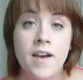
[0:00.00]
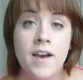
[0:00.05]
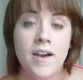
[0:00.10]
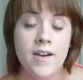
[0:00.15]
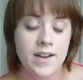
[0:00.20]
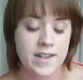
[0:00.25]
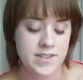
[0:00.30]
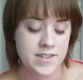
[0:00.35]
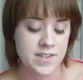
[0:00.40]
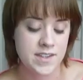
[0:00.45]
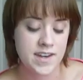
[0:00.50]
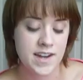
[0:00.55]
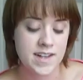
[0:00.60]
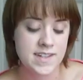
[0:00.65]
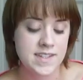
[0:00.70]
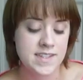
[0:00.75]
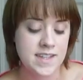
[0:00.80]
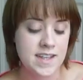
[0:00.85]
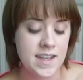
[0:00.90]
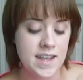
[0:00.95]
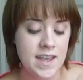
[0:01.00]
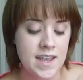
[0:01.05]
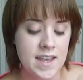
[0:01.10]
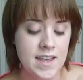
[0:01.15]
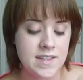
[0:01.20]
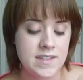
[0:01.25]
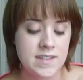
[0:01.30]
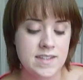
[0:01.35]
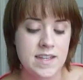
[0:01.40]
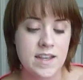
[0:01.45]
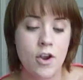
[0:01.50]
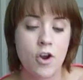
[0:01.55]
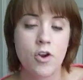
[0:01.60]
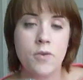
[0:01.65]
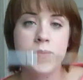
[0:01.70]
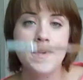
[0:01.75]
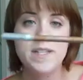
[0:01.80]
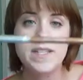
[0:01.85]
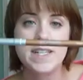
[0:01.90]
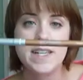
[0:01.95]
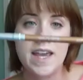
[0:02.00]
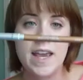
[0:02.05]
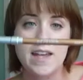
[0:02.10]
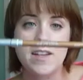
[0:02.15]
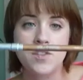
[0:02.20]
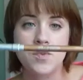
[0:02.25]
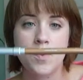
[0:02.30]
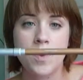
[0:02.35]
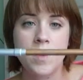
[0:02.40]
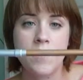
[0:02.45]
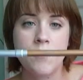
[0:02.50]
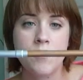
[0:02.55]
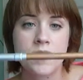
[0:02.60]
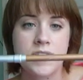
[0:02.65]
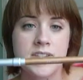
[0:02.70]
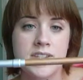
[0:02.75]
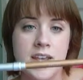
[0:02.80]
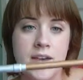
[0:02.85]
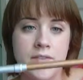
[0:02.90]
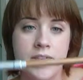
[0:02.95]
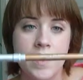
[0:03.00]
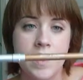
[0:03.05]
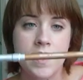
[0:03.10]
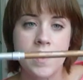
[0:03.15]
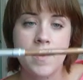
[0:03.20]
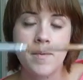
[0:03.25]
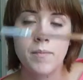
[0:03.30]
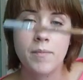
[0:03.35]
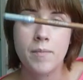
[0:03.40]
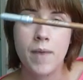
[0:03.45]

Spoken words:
Alright, so the next thing is the Urban Decay 24/7